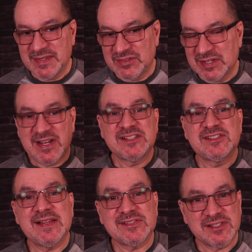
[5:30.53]
does it
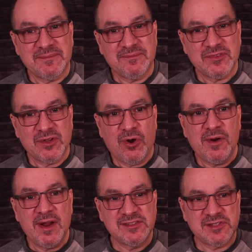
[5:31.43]
exist
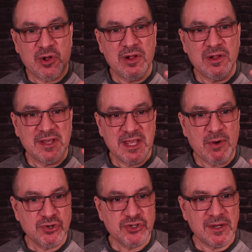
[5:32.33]
or is it all
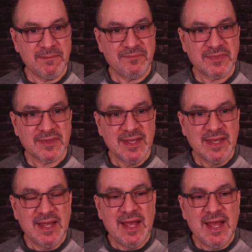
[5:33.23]
emotion?
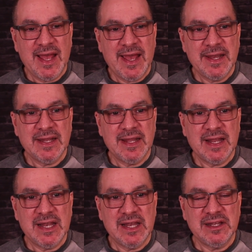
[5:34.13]
And
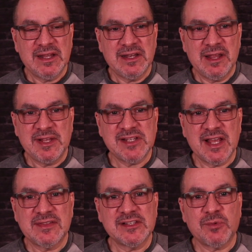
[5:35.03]
let me say
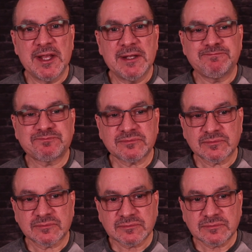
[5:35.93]
it this way,
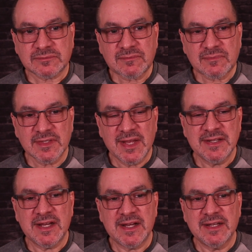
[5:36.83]

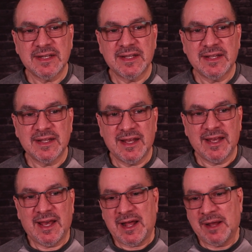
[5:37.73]
and uh,
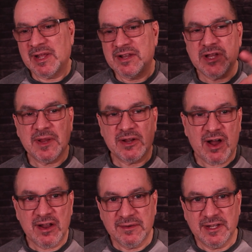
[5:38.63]
I'm kind of jumping
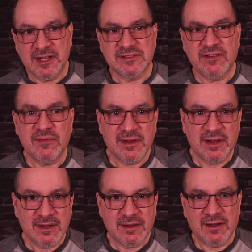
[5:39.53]
around in, in some
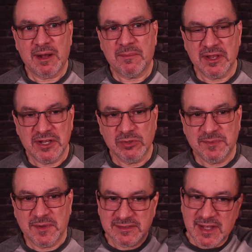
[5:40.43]
uh, couple of notes
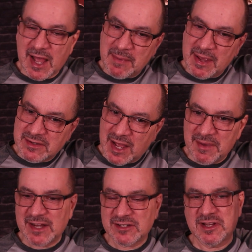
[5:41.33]
because I, I may I
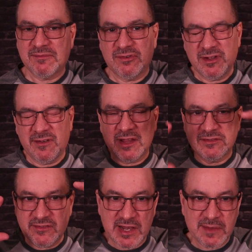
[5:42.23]
may actually develop
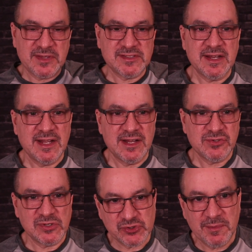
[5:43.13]
develop this idea
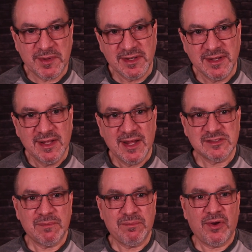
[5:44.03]
into a sermon at
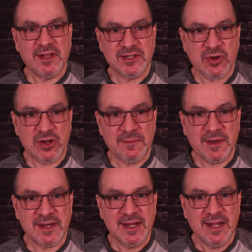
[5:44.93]
some point and talk
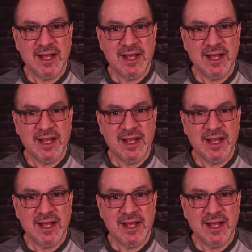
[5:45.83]
about it.